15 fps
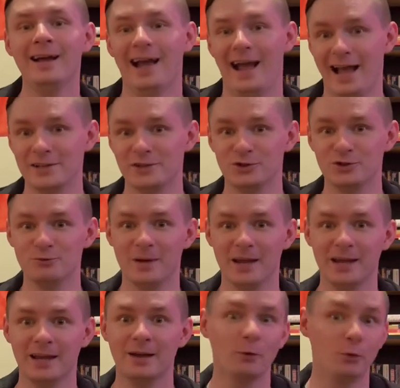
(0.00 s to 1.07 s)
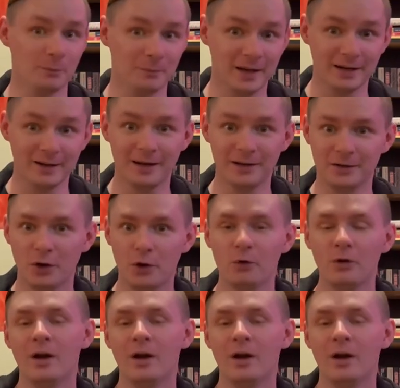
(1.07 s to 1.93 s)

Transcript: as you may or may not know,